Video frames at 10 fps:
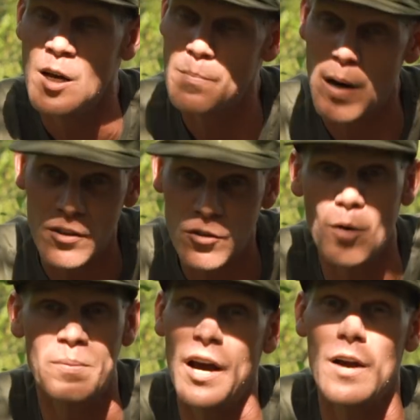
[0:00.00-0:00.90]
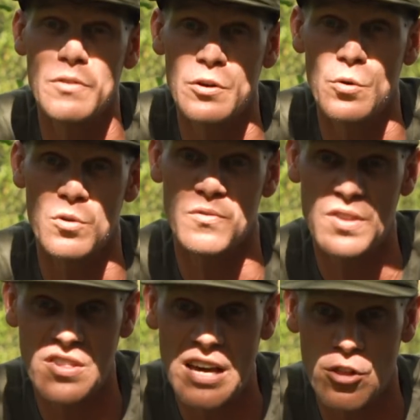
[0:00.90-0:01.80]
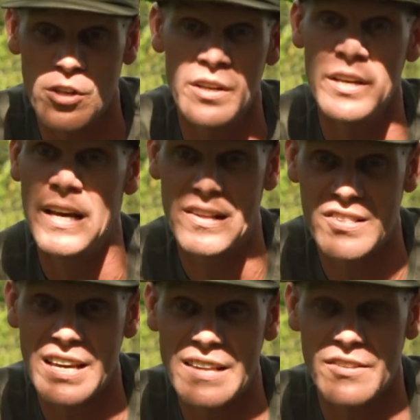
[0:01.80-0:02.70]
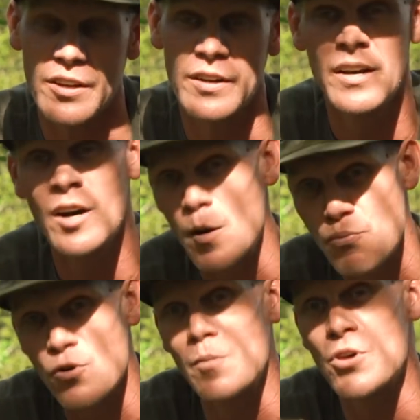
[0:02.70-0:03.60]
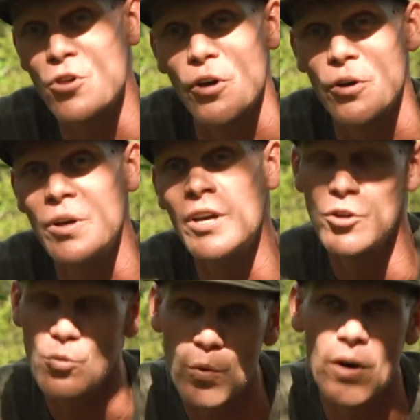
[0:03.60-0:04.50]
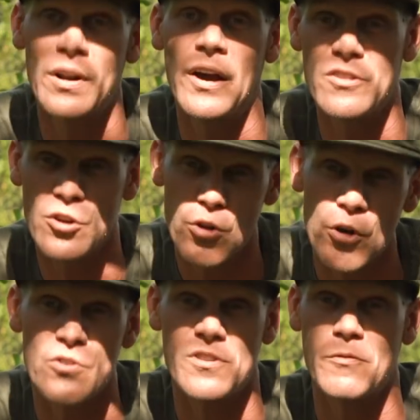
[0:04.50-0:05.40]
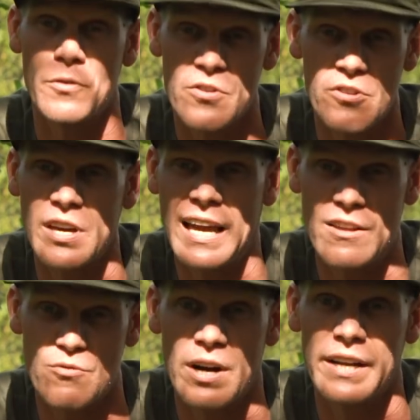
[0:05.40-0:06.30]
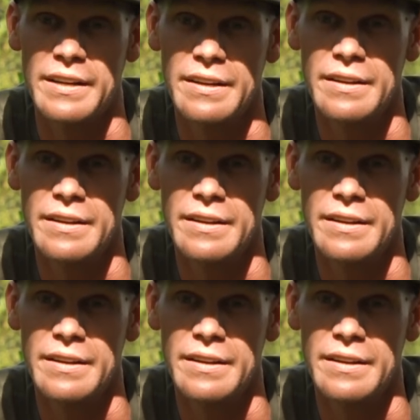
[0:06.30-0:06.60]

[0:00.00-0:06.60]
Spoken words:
but adopt it over the course of a session, a season, I promise you, you will notice a huge difference to your catch rate.